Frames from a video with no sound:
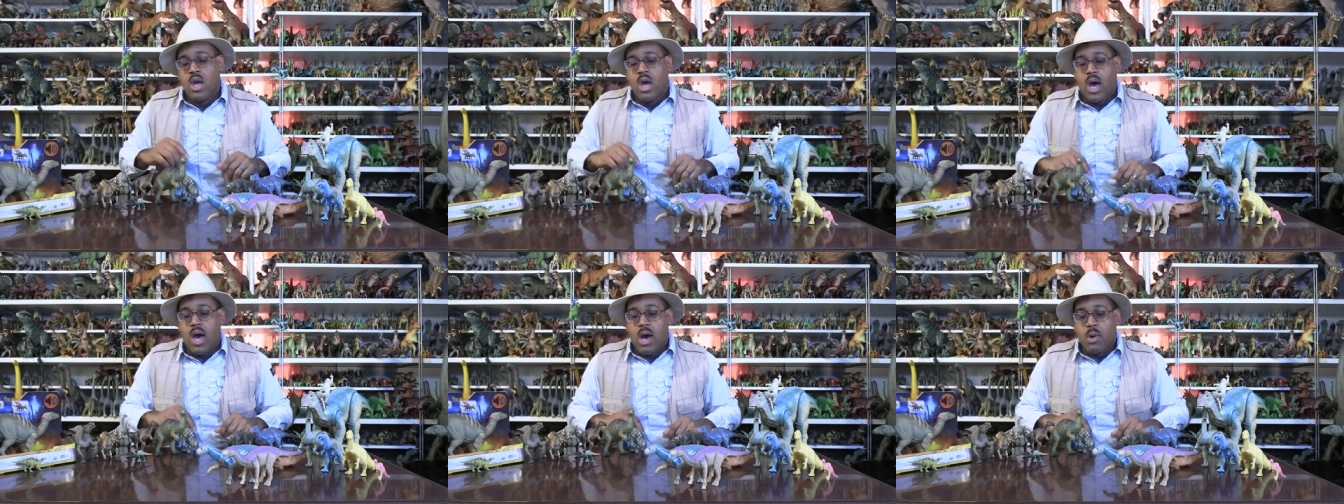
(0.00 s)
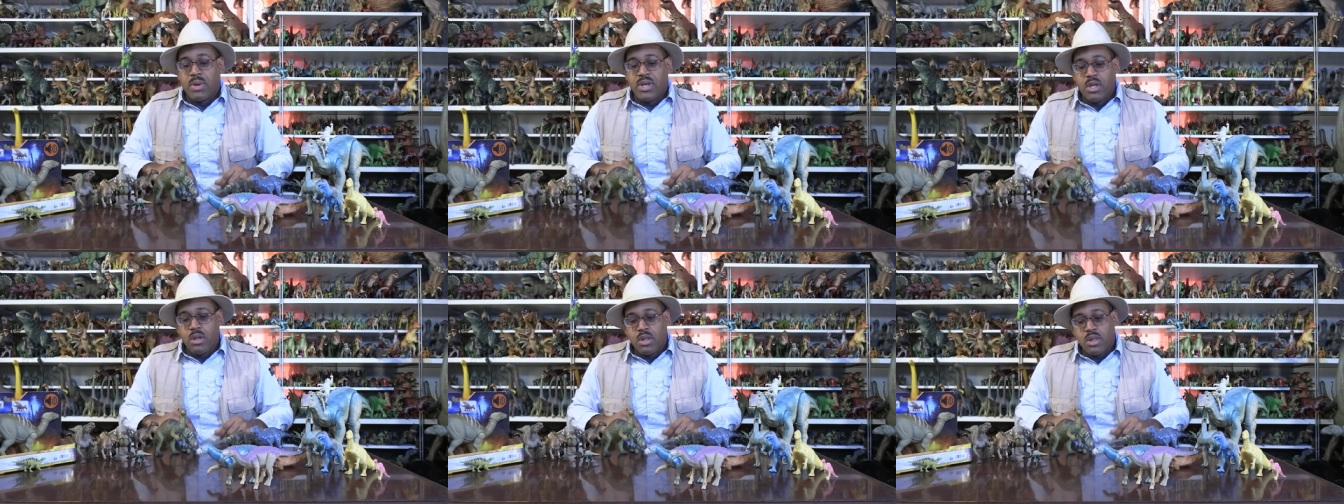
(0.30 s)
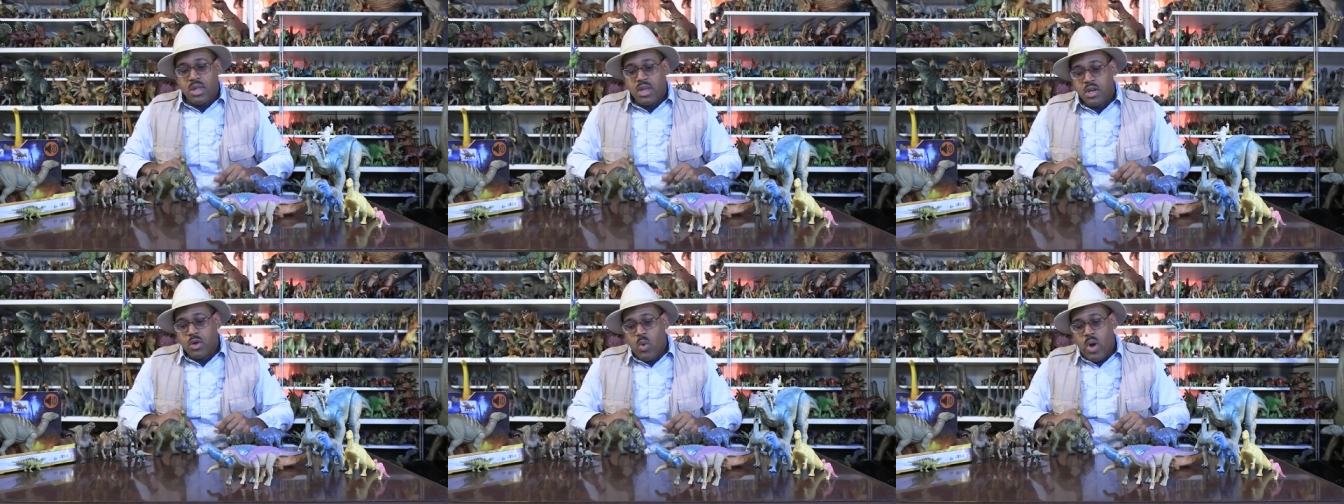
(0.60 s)
Uh, we do
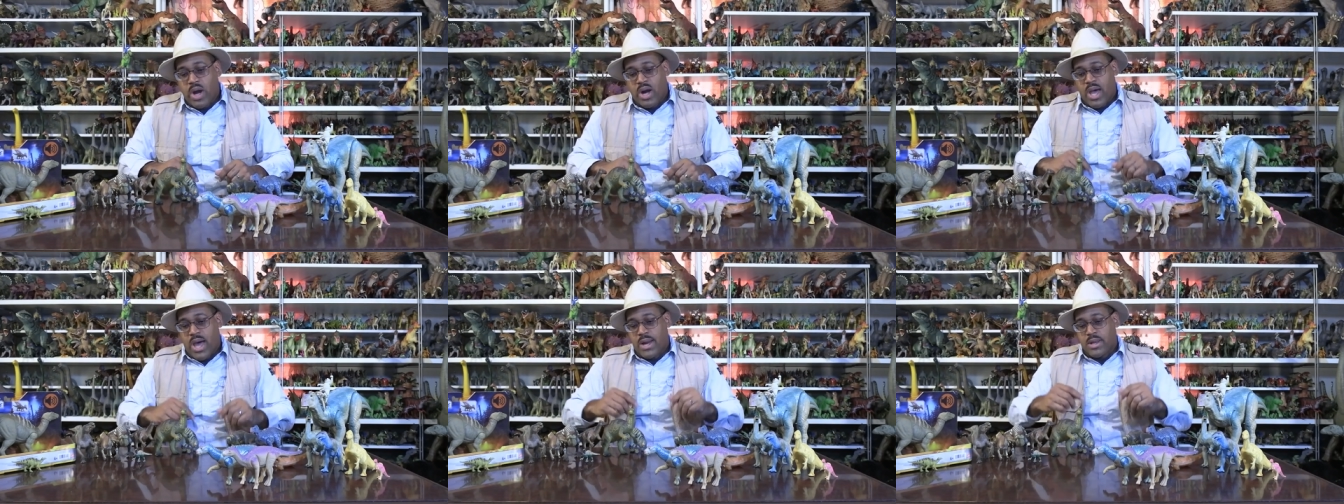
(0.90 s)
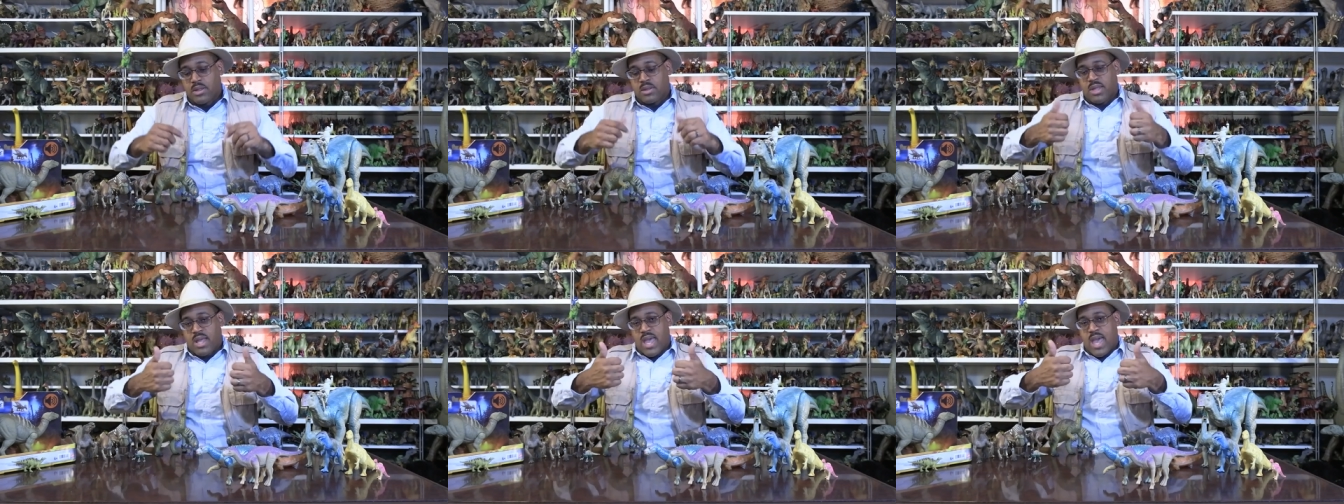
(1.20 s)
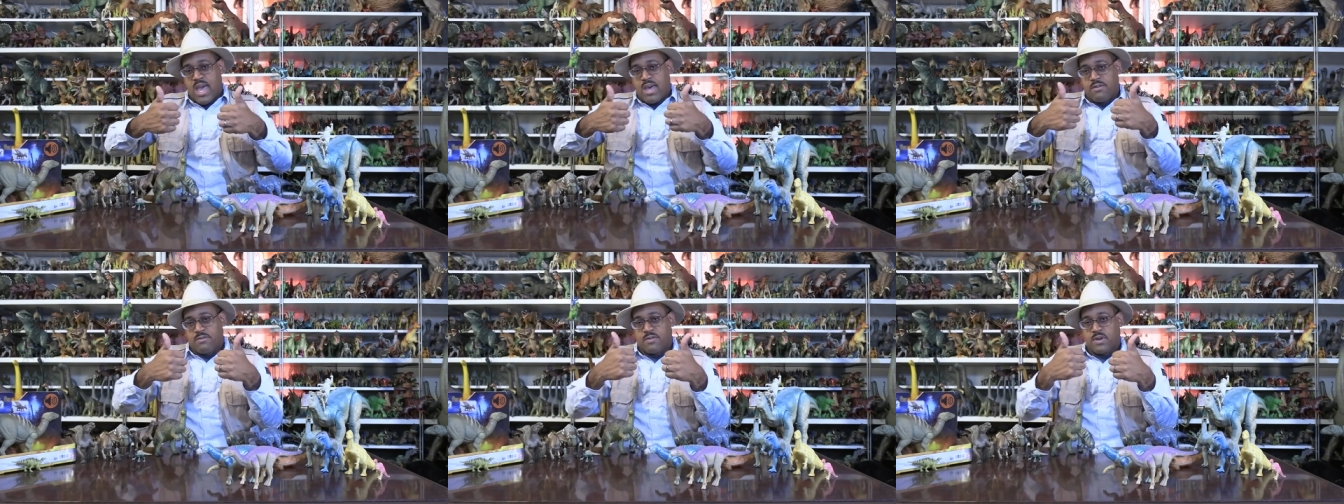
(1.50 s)
see in Iguanodons they
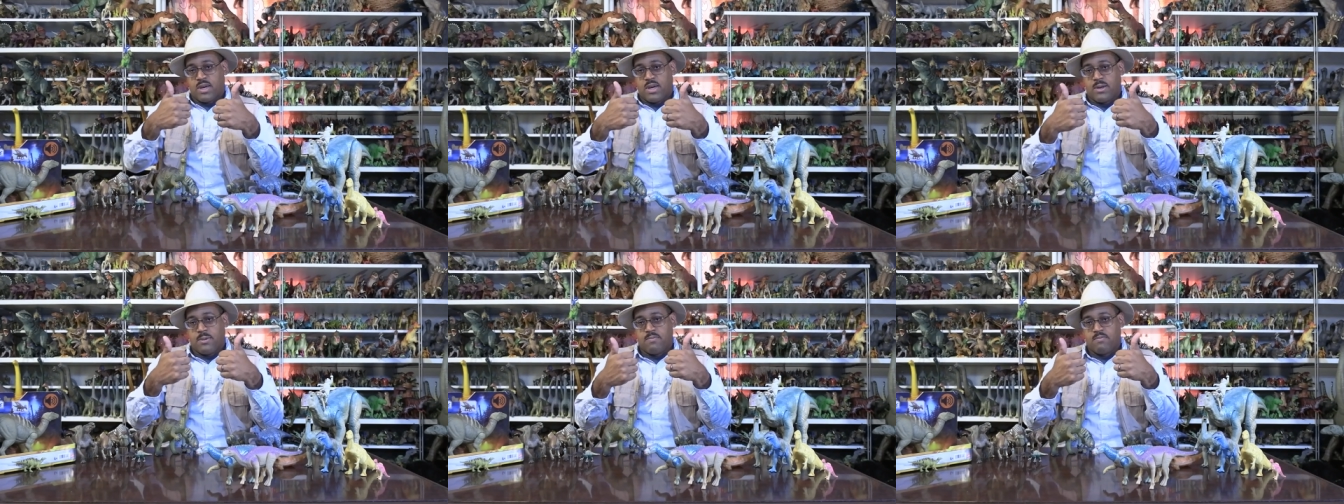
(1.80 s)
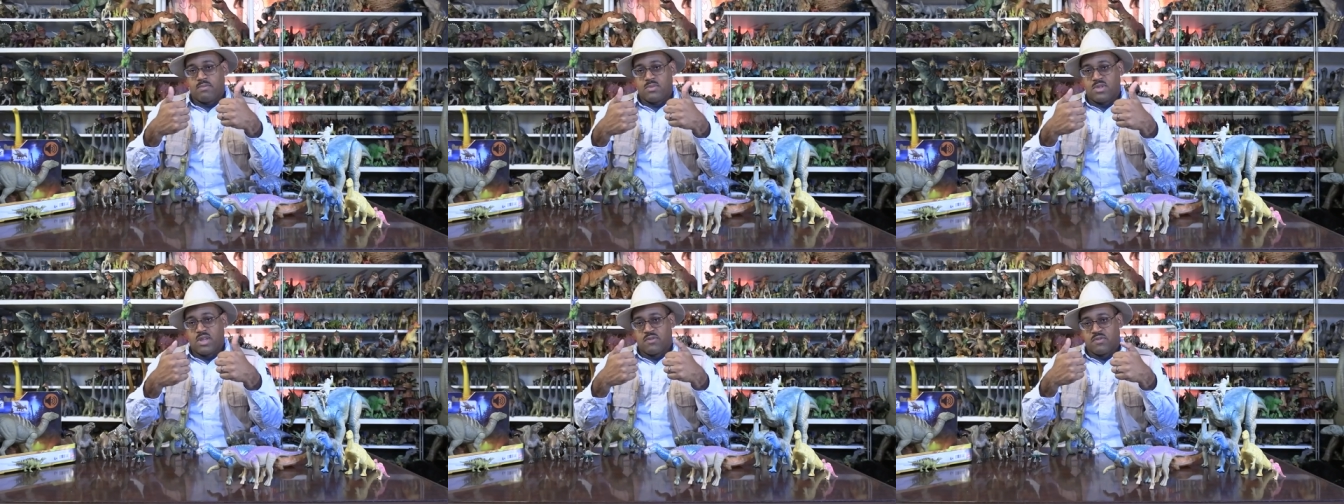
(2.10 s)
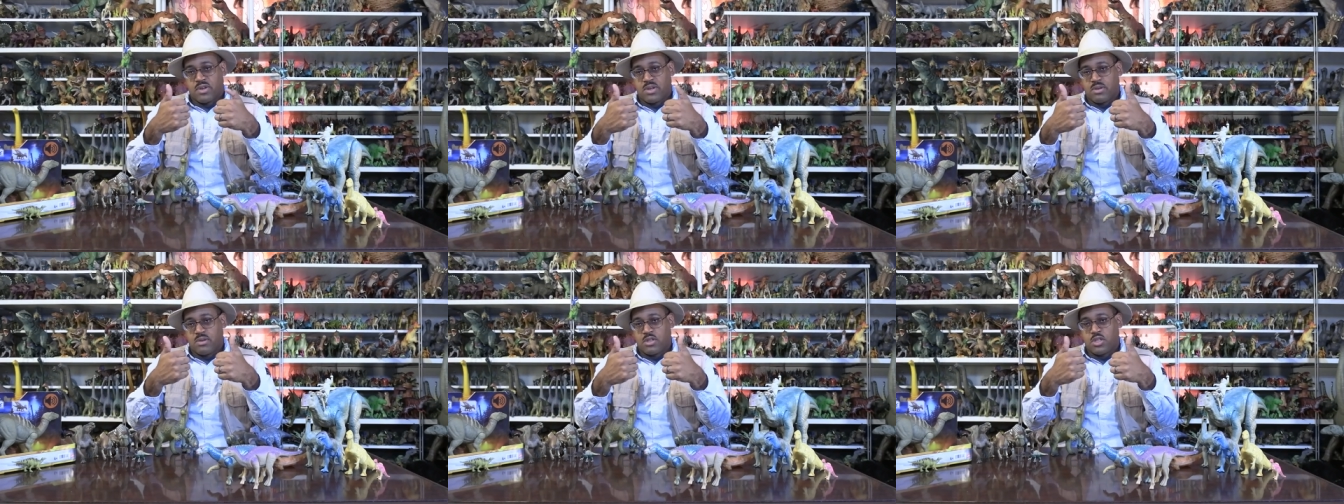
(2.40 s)
have uh,
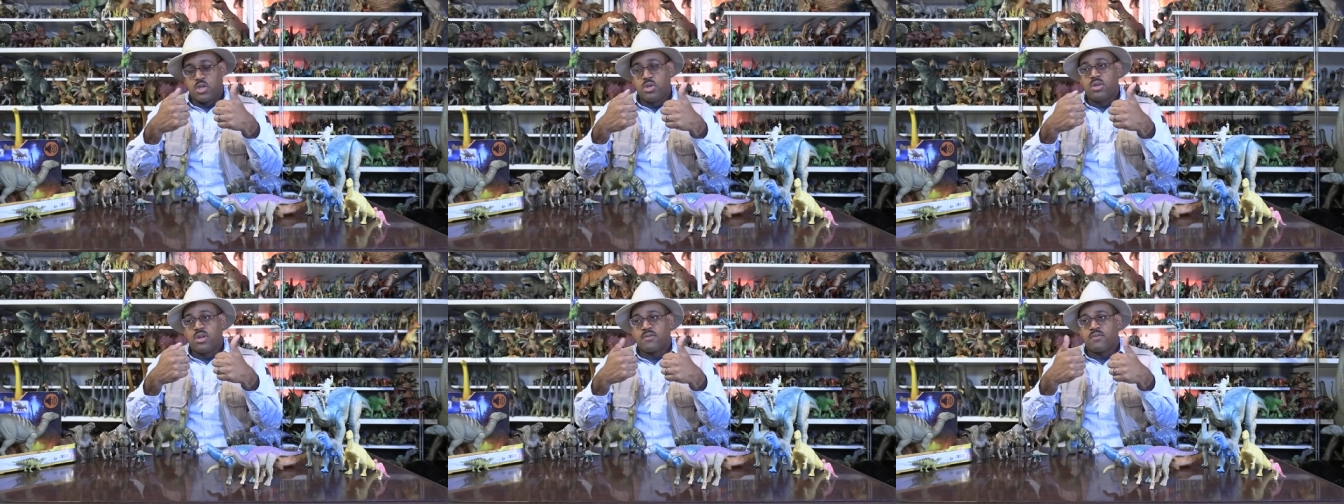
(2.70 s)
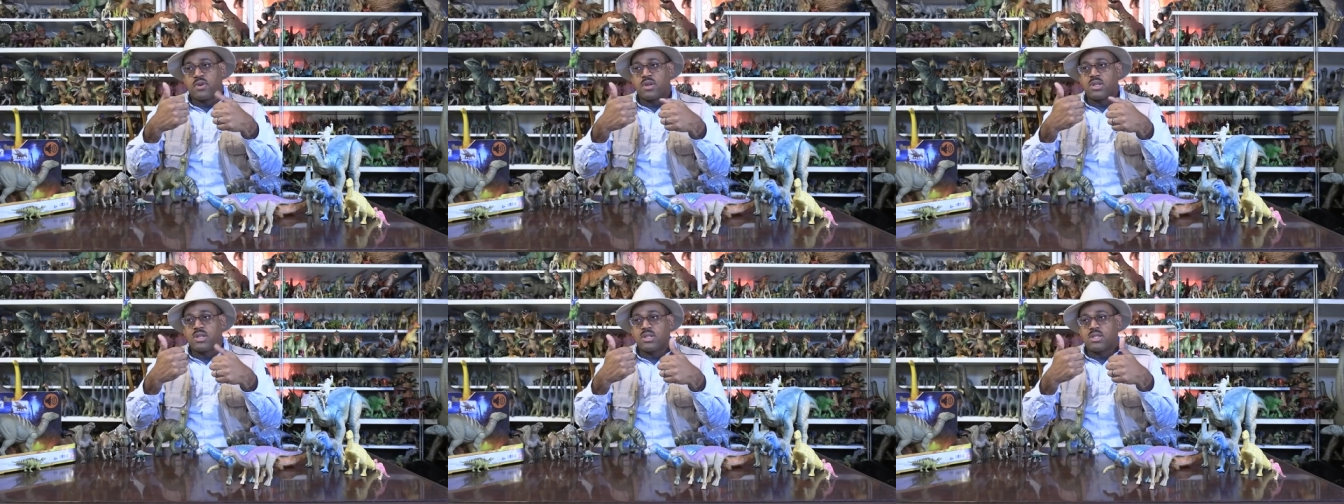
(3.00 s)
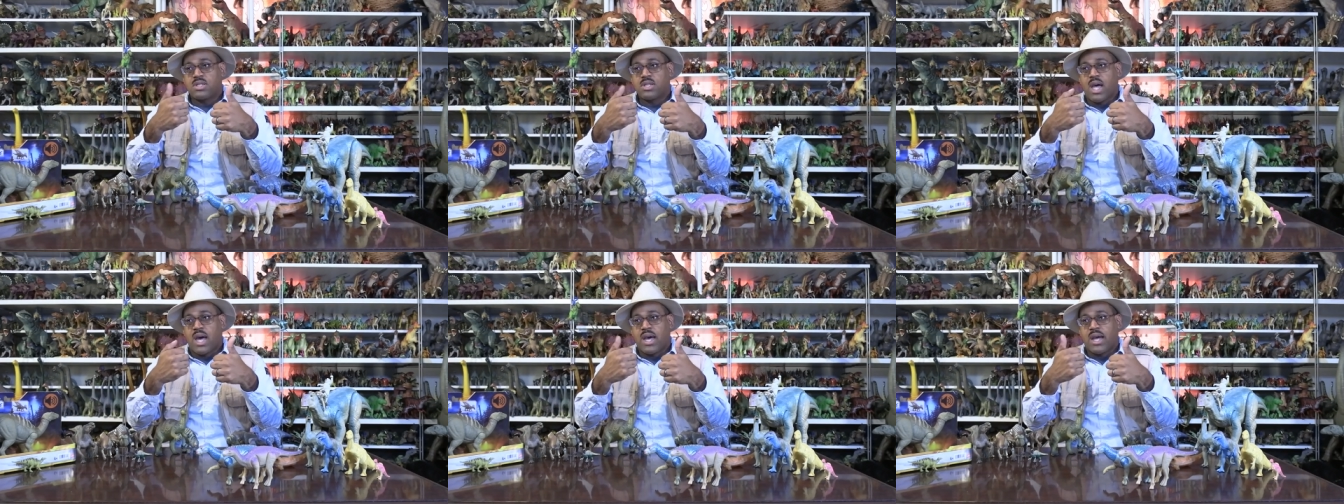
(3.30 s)
different two different
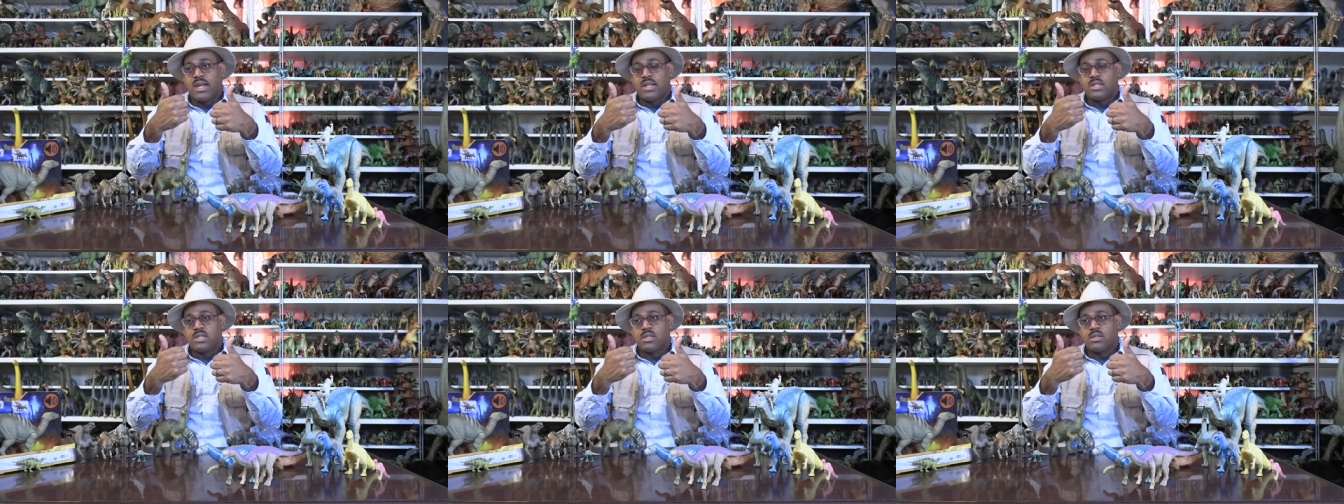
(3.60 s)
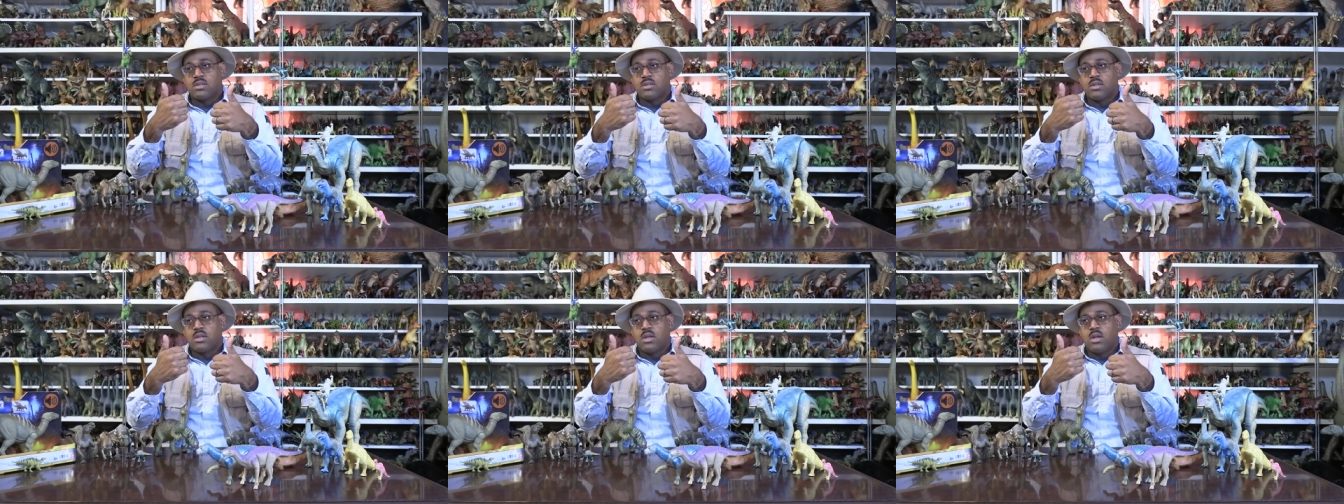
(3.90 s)
size